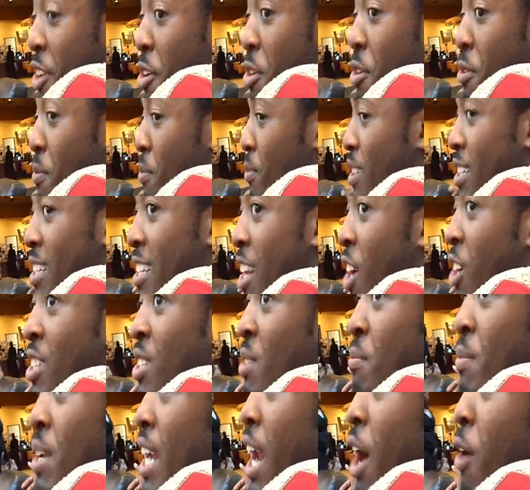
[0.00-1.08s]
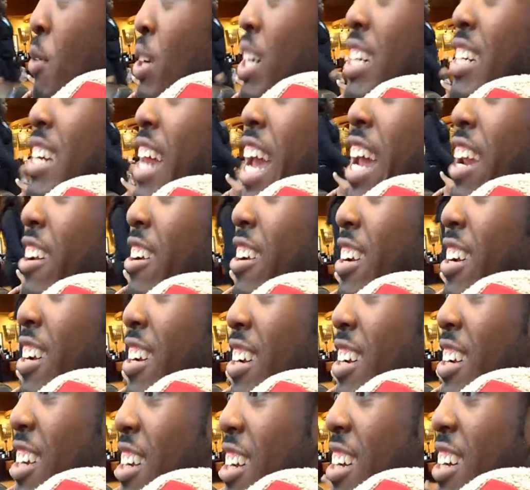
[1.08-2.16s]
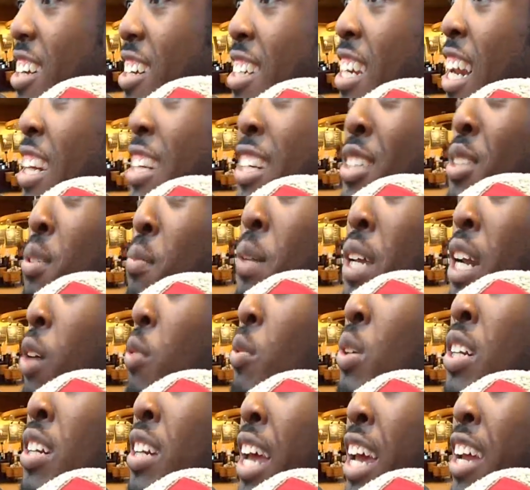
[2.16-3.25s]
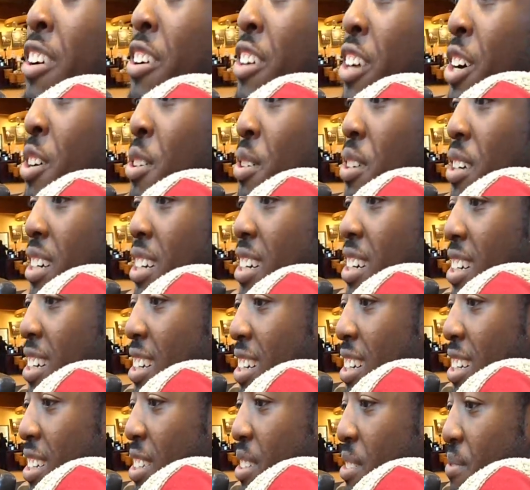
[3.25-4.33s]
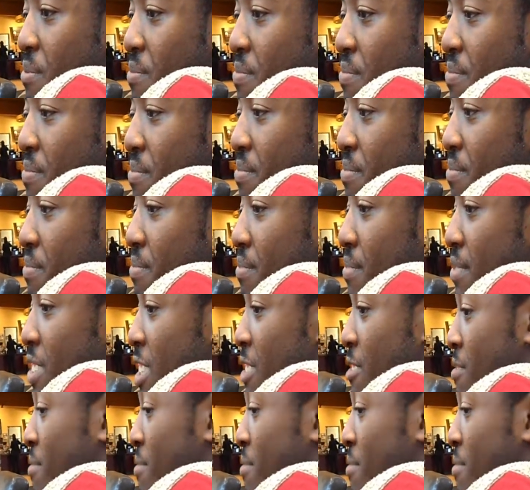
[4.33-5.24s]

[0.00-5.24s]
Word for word: cute, but doesn't That's mean I want to date. That doesn't mean I want to date her, though. Looks, you already turned into a lesbian because of these.